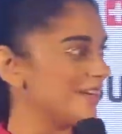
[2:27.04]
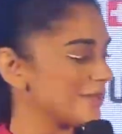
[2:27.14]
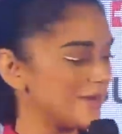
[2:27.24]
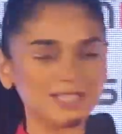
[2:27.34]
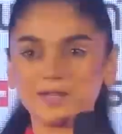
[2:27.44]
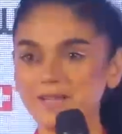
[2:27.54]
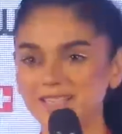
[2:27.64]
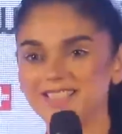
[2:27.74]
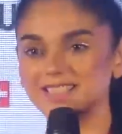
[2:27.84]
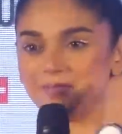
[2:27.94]
especially when
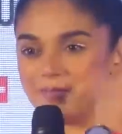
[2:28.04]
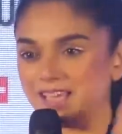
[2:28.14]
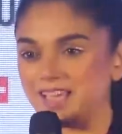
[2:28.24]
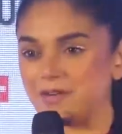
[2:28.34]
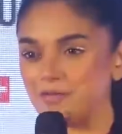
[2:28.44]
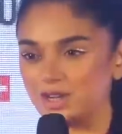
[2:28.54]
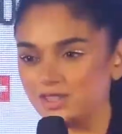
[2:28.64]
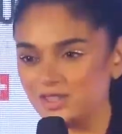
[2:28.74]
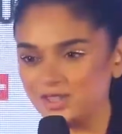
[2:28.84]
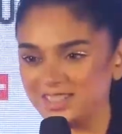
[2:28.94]
it's making a
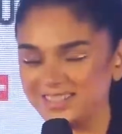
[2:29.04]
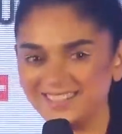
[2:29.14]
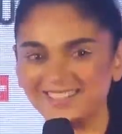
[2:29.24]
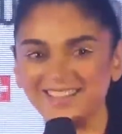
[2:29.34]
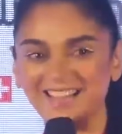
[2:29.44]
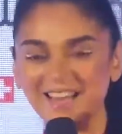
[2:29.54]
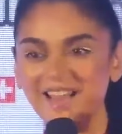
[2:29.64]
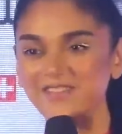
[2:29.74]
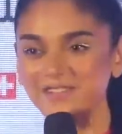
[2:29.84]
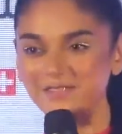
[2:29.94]
watch and
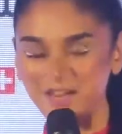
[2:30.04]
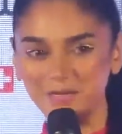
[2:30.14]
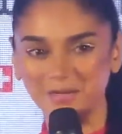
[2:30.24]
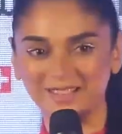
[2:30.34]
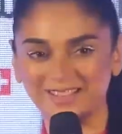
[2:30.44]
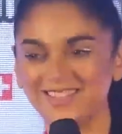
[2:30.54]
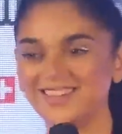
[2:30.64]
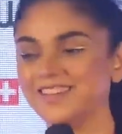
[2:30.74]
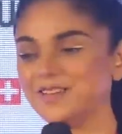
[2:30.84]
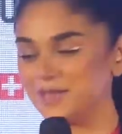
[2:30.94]
having fun with it.
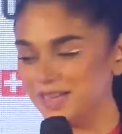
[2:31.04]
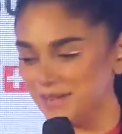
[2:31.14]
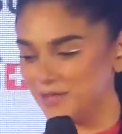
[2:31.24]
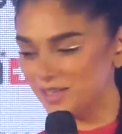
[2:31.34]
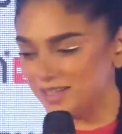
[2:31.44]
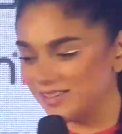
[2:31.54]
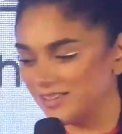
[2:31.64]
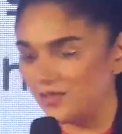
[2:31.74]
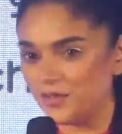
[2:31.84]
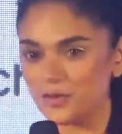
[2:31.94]
When I walked into
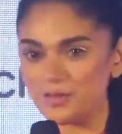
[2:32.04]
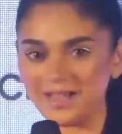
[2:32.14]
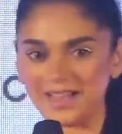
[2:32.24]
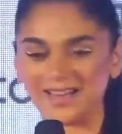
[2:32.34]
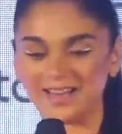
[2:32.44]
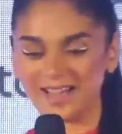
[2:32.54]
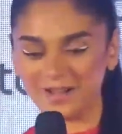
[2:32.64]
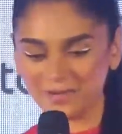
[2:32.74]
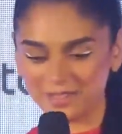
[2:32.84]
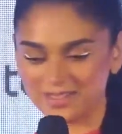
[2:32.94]
the room and
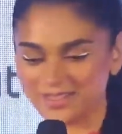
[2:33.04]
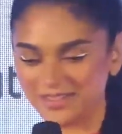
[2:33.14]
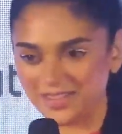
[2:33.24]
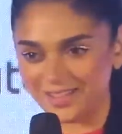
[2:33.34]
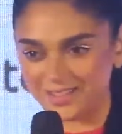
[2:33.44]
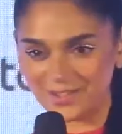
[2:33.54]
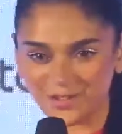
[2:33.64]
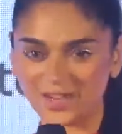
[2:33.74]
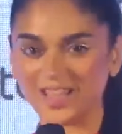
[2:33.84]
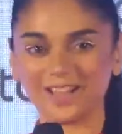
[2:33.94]
I was given this
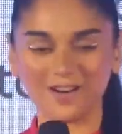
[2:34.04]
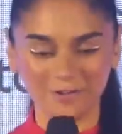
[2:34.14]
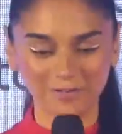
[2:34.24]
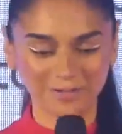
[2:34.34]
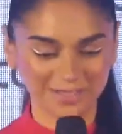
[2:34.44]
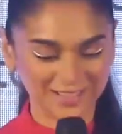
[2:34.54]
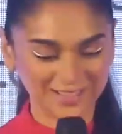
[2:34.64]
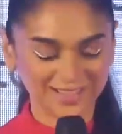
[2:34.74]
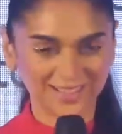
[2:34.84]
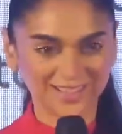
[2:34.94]
tray of
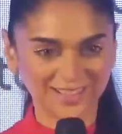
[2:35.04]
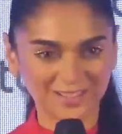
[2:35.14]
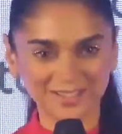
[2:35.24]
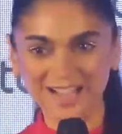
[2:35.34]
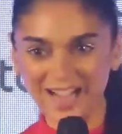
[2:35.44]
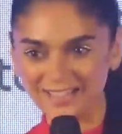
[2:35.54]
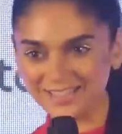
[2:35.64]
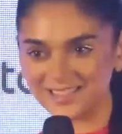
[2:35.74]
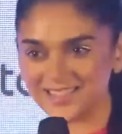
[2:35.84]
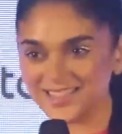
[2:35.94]
uh,
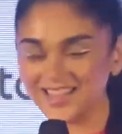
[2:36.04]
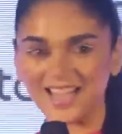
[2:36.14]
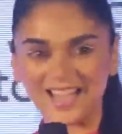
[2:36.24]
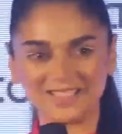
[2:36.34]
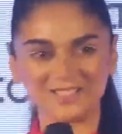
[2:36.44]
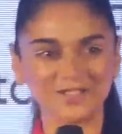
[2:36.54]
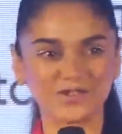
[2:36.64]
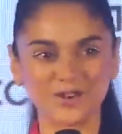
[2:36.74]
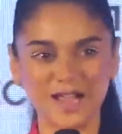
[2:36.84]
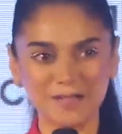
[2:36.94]
dials and
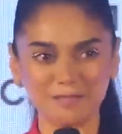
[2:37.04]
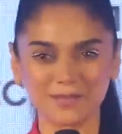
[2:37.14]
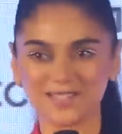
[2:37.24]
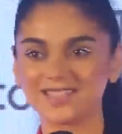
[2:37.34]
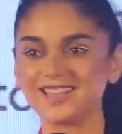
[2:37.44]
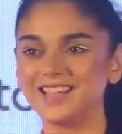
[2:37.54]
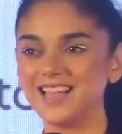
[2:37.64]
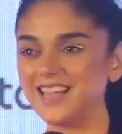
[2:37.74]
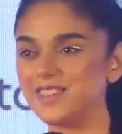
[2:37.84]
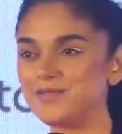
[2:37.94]
straps,
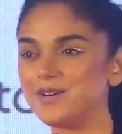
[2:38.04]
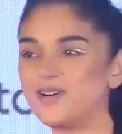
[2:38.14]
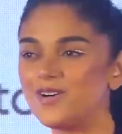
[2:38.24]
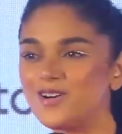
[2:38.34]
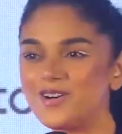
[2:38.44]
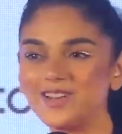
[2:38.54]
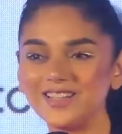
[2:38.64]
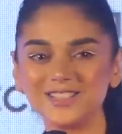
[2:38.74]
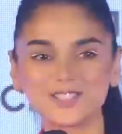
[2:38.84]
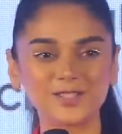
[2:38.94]
and they were all
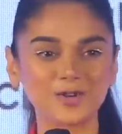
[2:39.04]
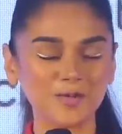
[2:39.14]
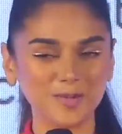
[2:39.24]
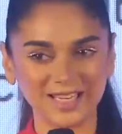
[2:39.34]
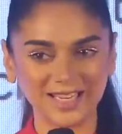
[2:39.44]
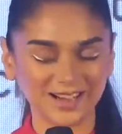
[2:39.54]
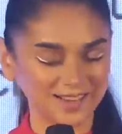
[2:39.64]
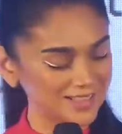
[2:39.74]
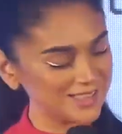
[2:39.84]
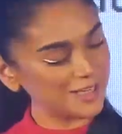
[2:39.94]
in so many
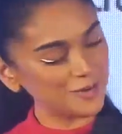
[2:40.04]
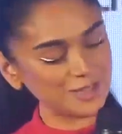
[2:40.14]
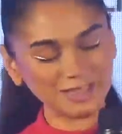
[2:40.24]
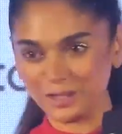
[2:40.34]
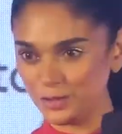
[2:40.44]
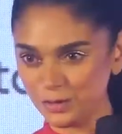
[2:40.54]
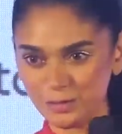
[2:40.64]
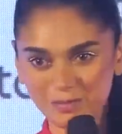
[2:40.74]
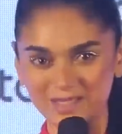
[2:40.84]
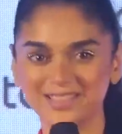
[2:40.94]
colors, including the
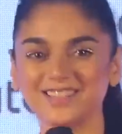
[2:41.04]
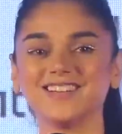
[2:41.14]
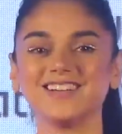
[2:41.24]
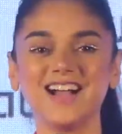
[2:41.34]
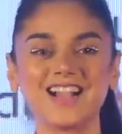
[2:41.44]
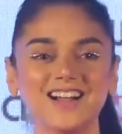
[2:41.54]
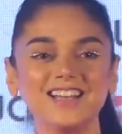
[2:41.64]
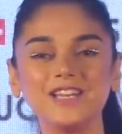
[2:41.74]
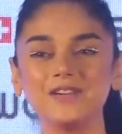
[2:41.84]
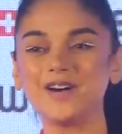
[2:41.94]
loops. I can't
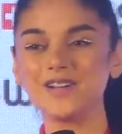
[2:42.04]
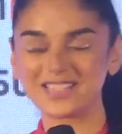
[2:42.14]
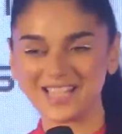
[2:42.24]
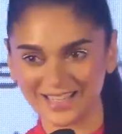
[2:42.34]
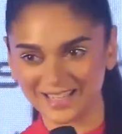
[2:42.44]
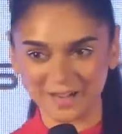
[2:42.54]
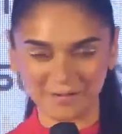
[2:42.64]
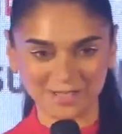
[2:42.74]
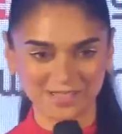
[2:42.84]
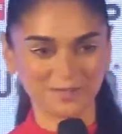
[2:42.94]
tell you how excited I
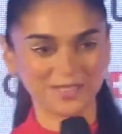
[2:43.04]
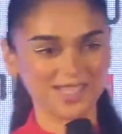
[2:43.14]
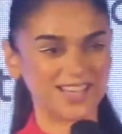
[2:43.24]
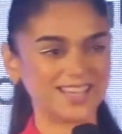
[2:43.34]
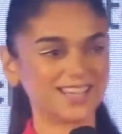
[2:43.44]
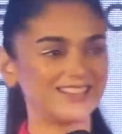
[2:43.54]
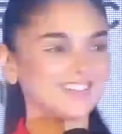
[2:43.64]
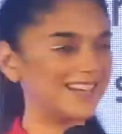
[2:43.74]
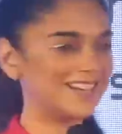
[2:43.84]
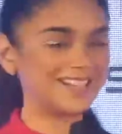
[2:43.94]
was. It was like a
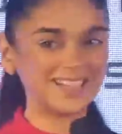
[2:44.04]
kid in a